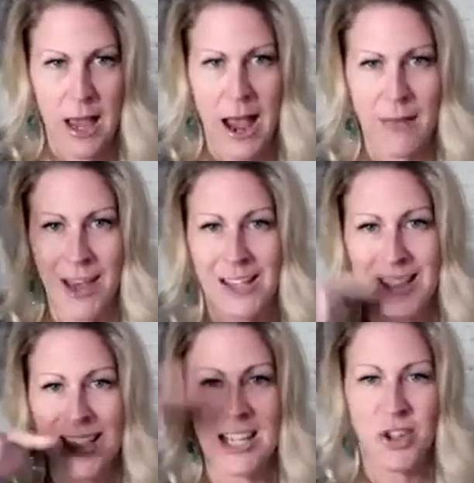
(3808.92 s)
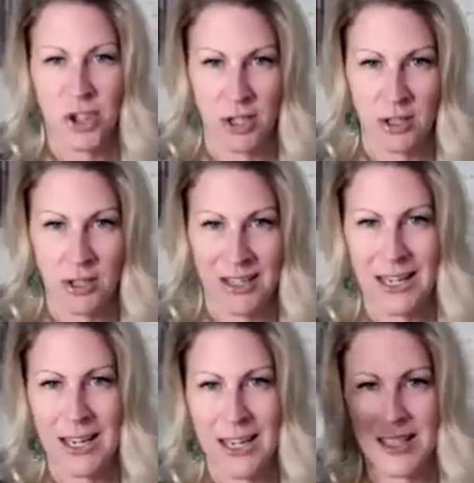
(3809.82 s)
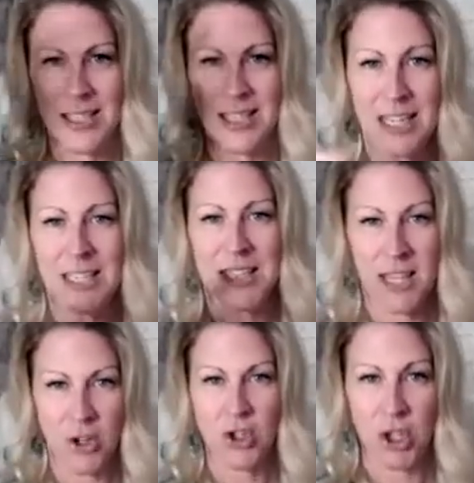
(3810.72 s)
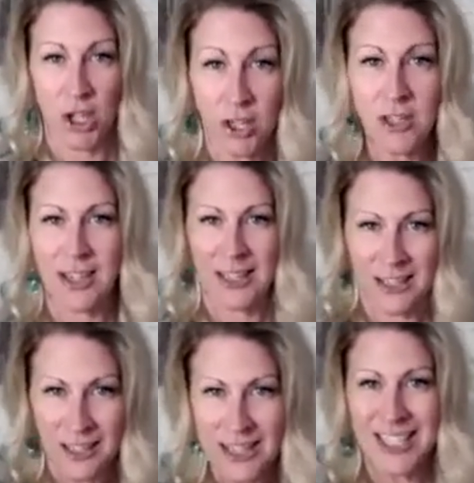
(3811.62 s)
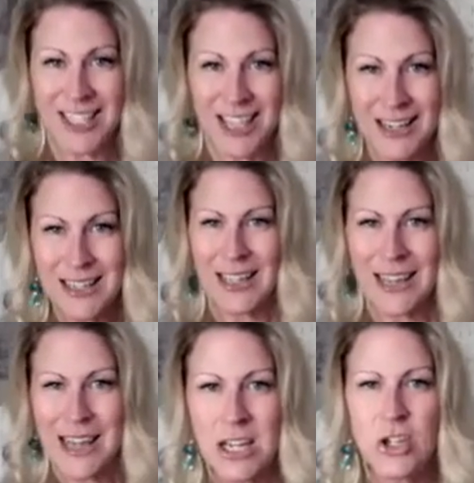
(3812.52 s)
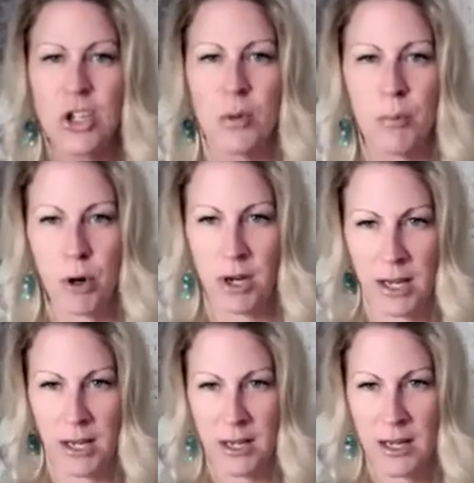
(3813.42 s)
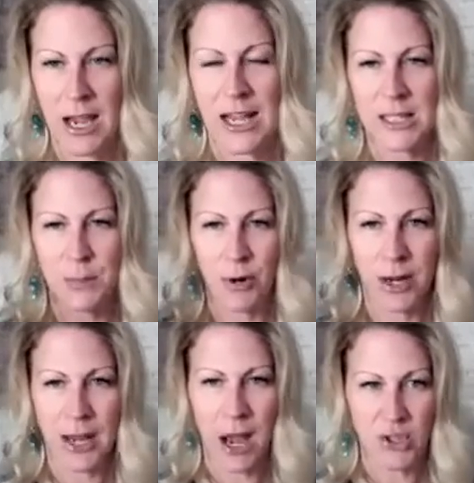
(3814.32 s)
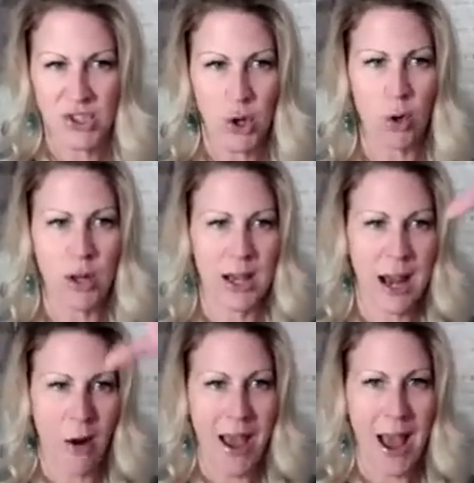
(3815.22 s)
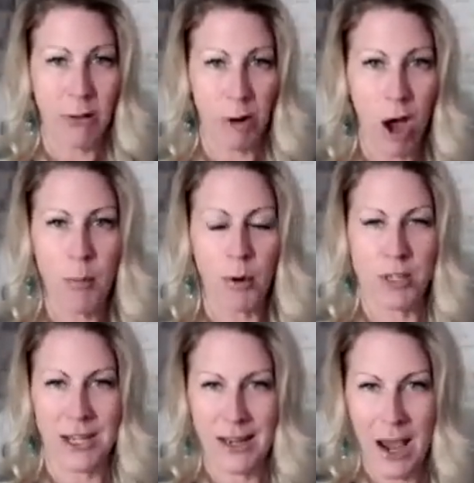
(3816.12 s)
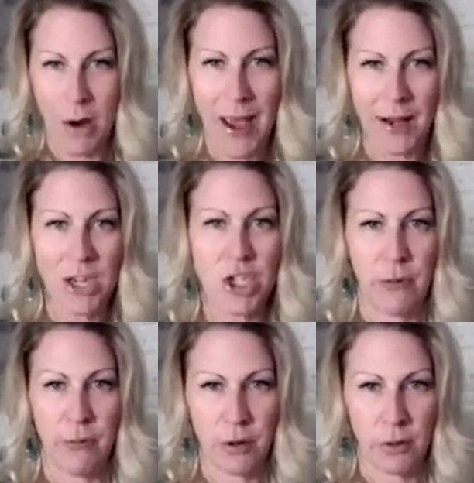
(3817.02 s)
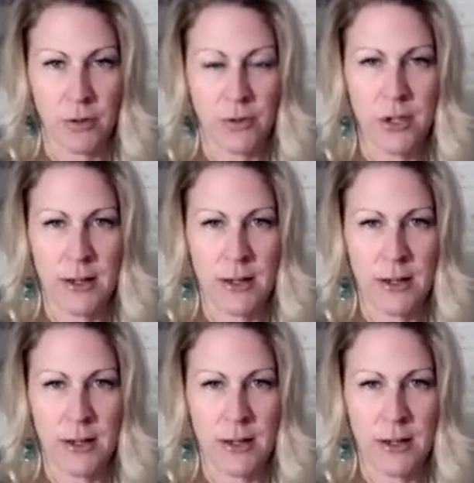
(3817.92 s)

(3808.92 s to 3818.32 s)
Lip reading: And that ascension is a descension, descending into the body. It's bringing our soul and our light body and our energy field,